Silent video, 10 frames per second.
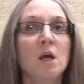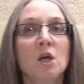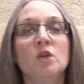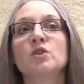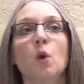
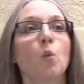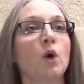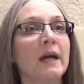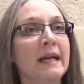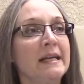So
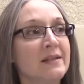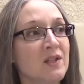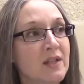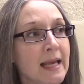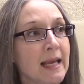we're going to
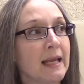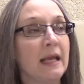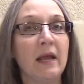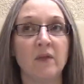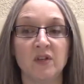
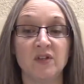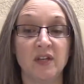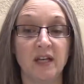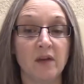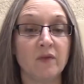see in the
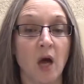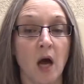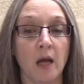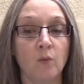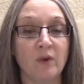city of
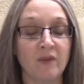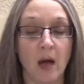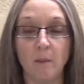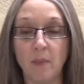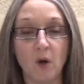God, we've
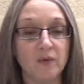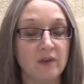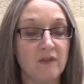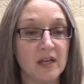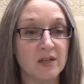got both
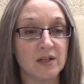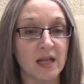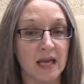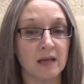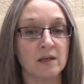of these
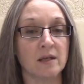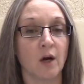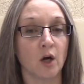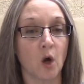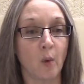things that
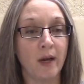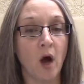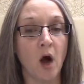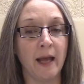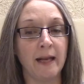are going
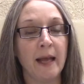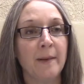on.